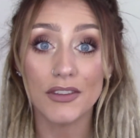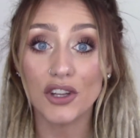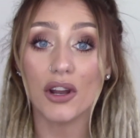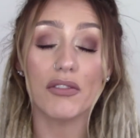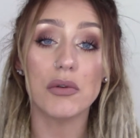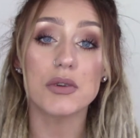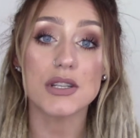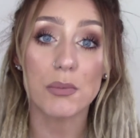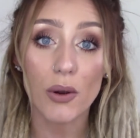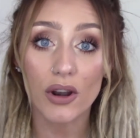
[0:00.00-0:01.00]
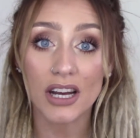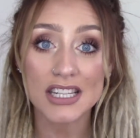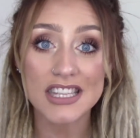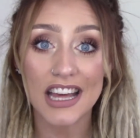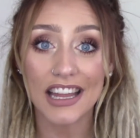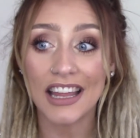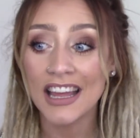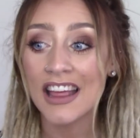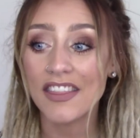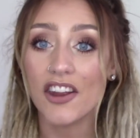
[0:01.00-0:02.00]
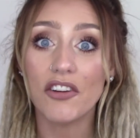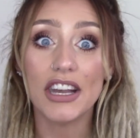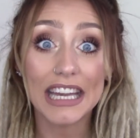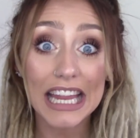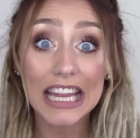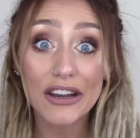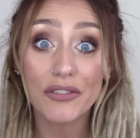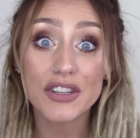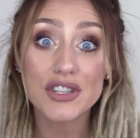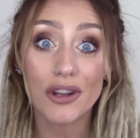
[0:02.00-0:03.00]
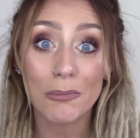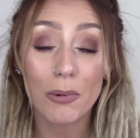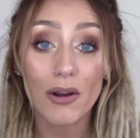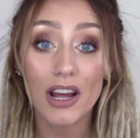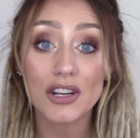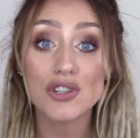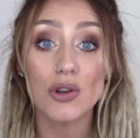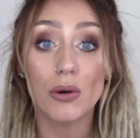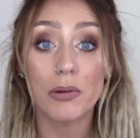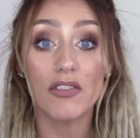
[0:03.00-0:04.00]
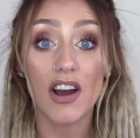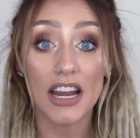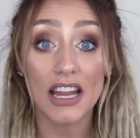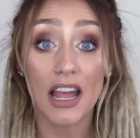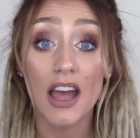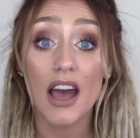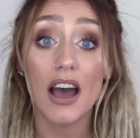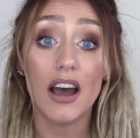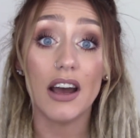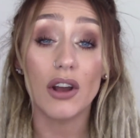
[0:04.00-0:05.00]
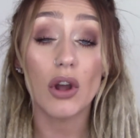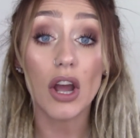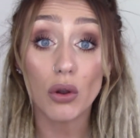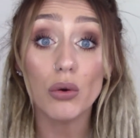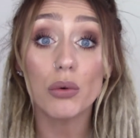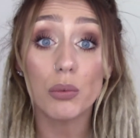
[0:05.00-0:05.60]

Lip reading: if it was a product, they're in need of a certain product, you're providing a good